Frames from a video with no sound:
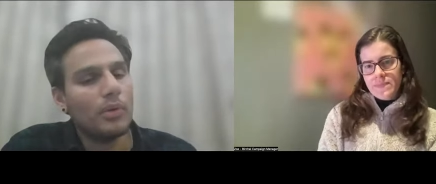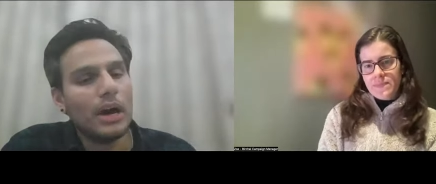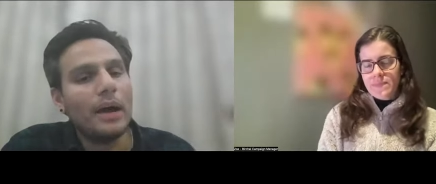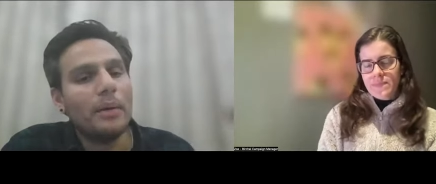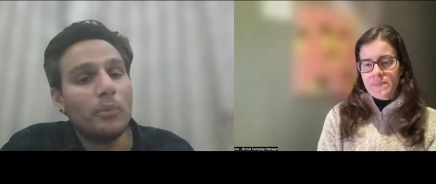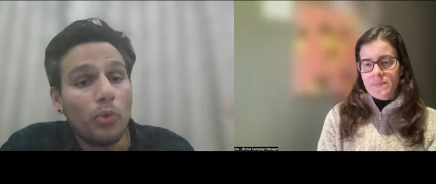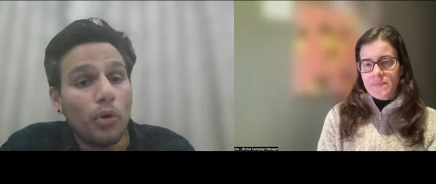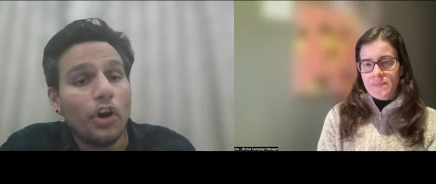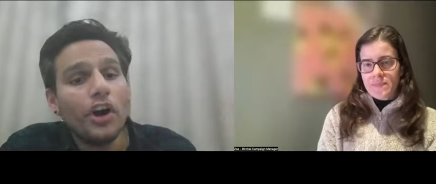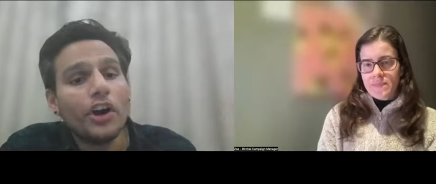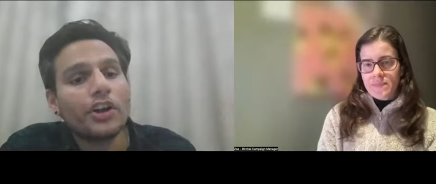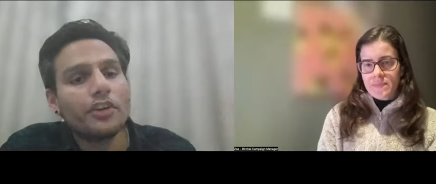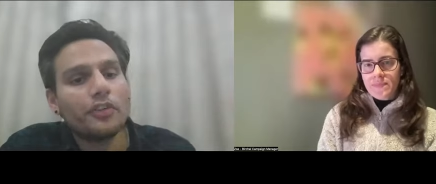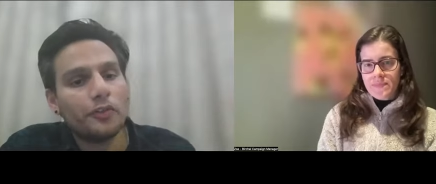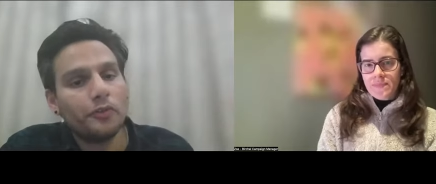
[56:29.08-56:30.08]
Speaker 1: um,
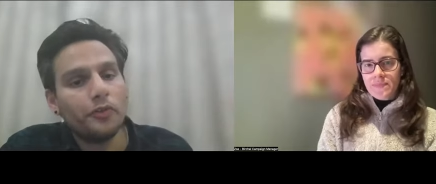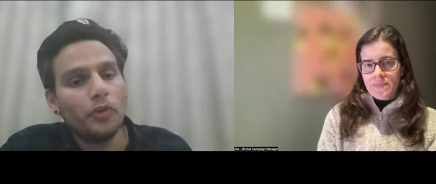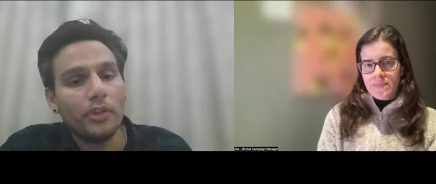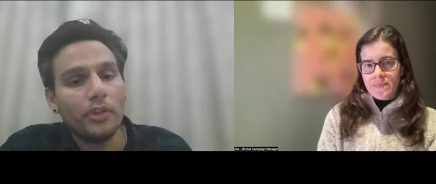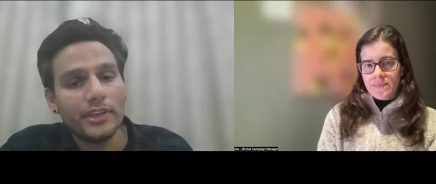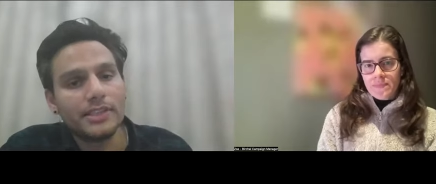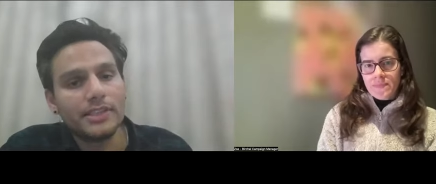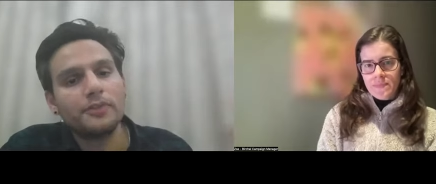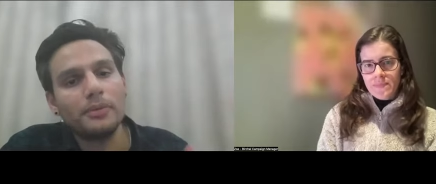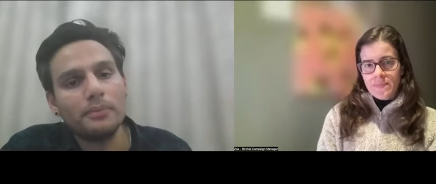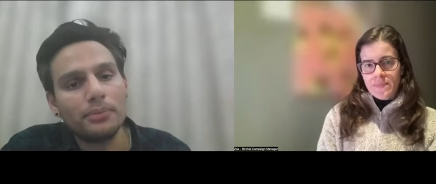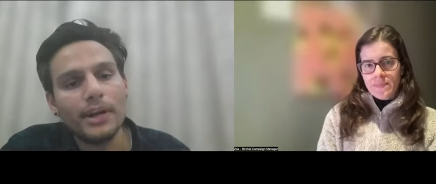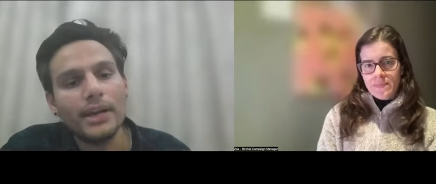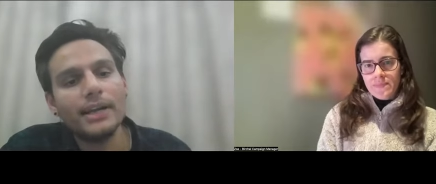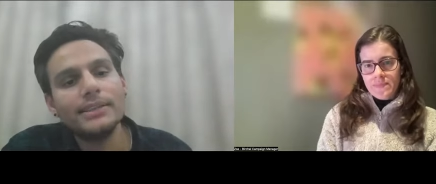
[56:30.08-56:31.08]
work for these
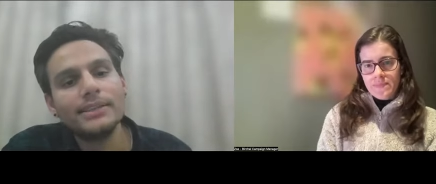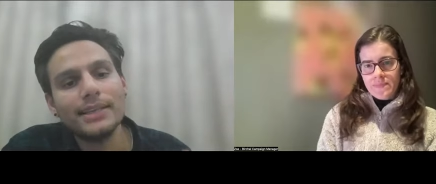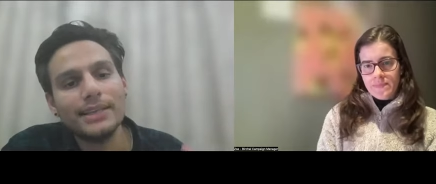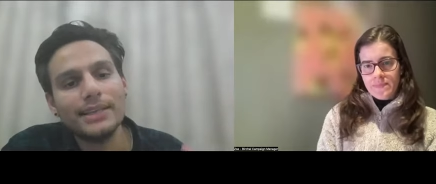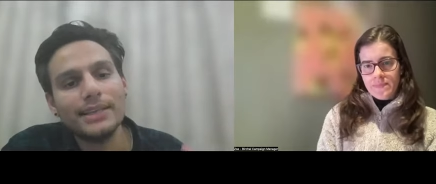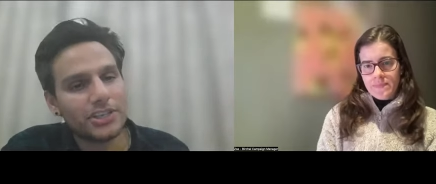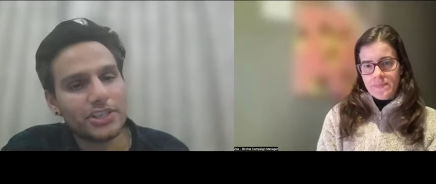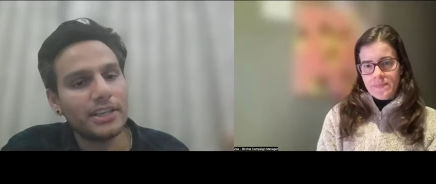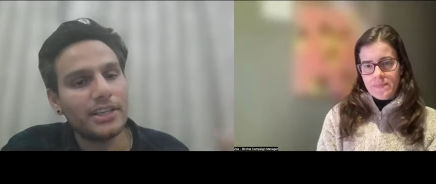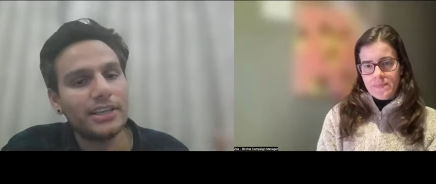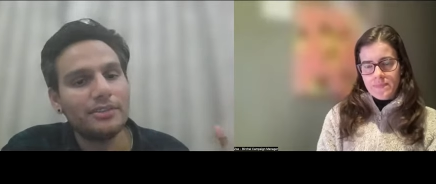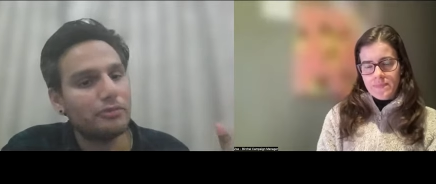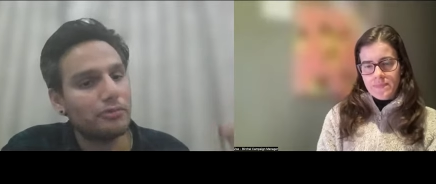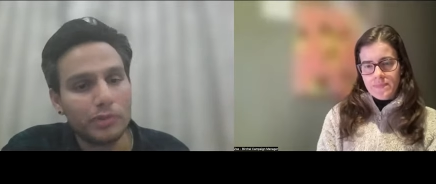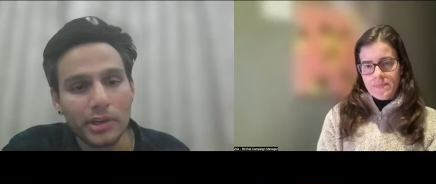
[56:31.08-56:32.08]
different brands it's
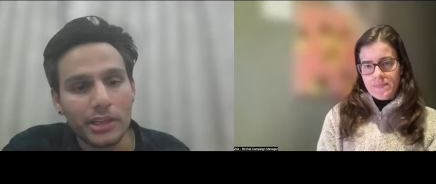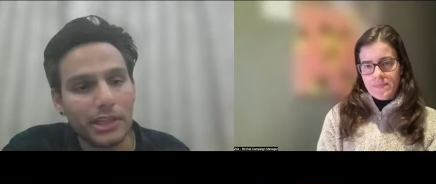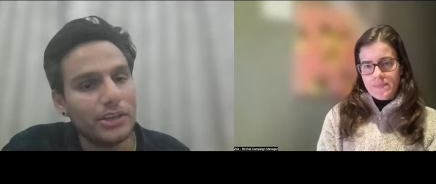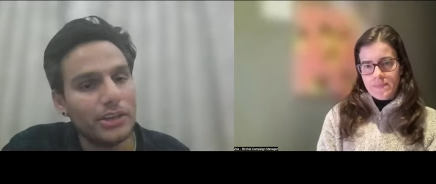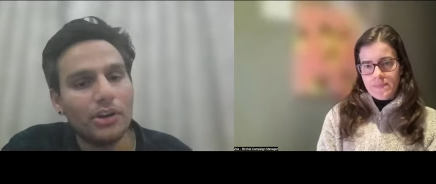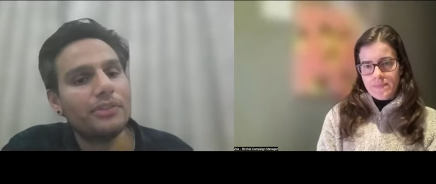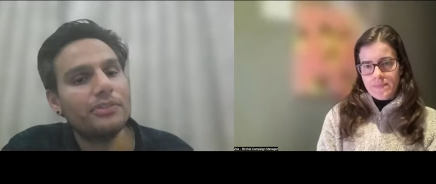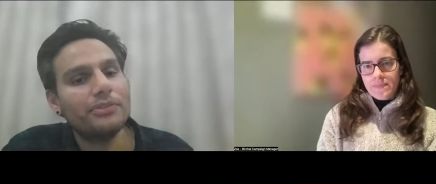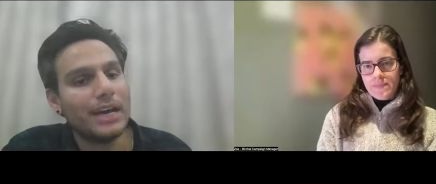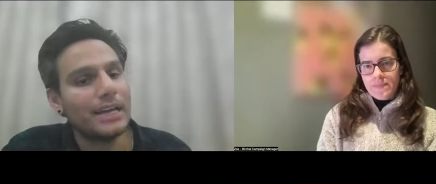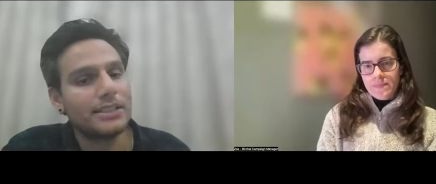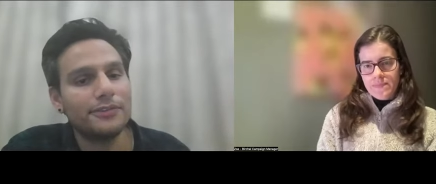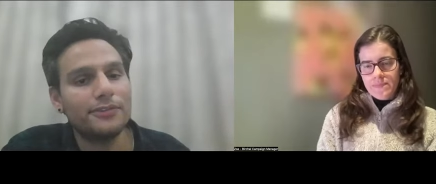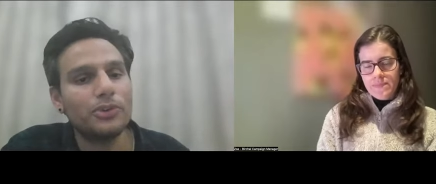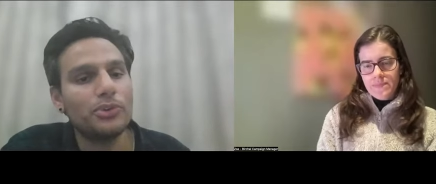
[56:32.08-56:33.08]
actually really not
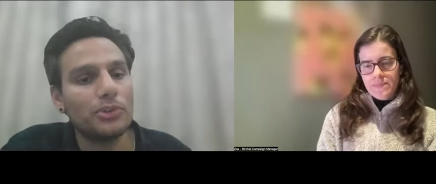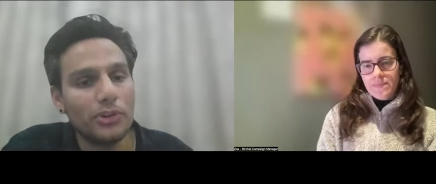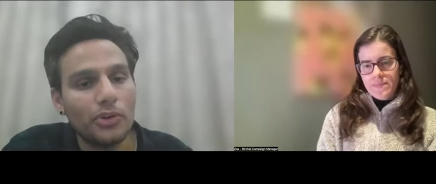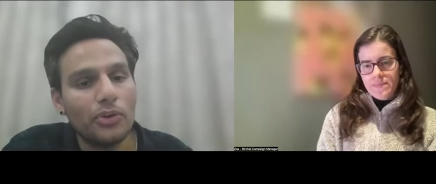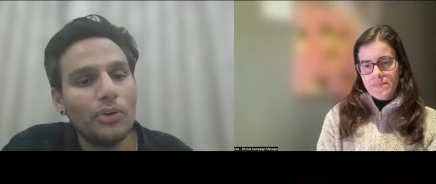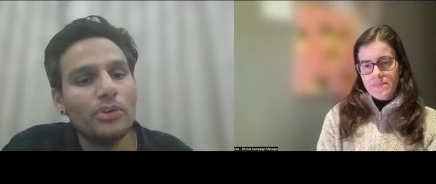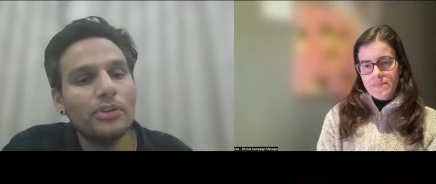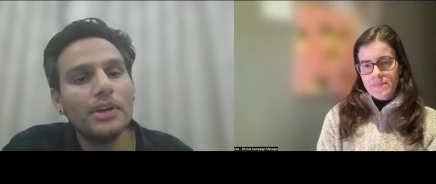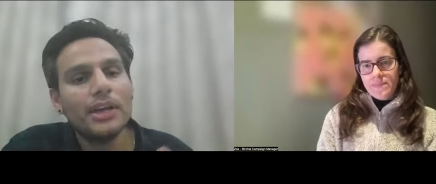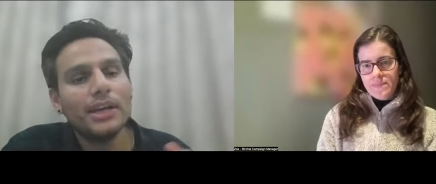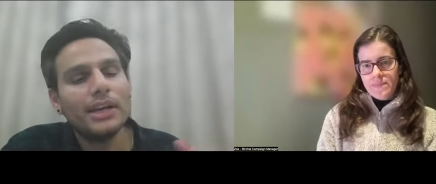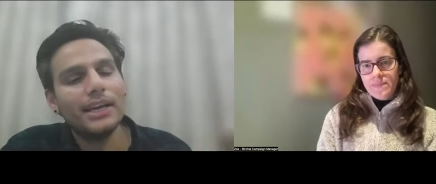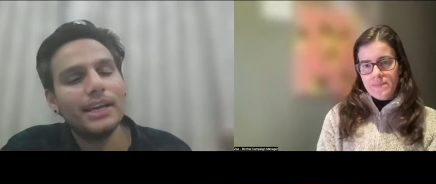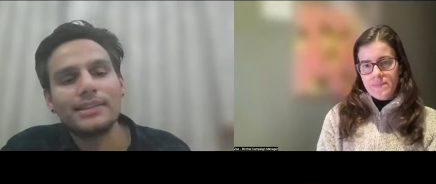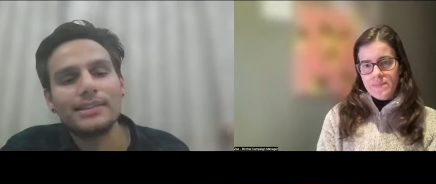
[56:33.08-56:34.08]
that difficult at all
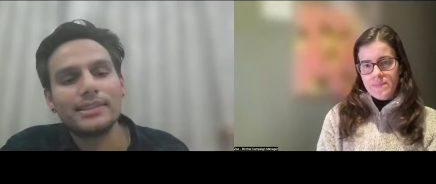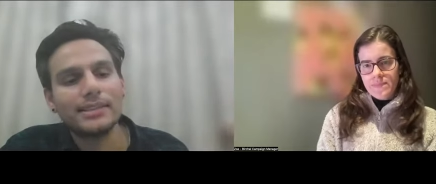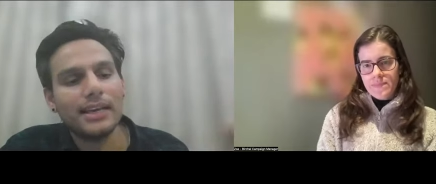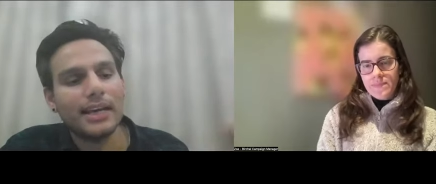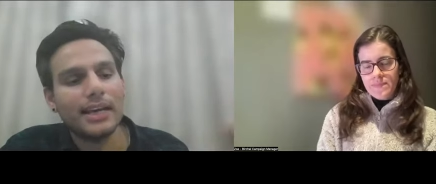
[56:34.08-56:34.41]
it's